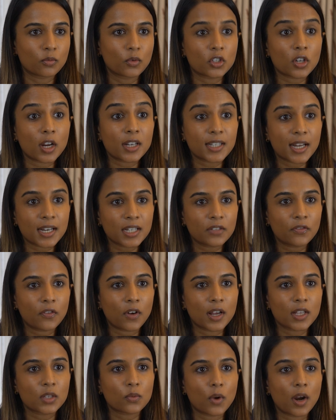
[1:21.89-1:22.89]
which
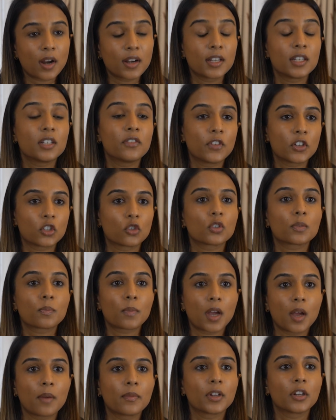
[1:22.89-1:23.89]
identifies where an individual's
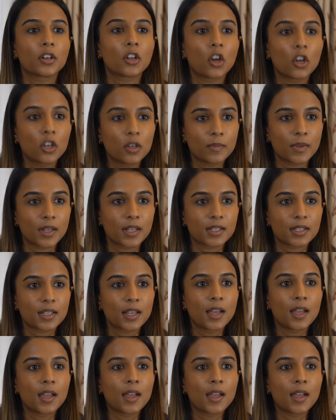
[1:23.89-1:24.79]
permanent home is,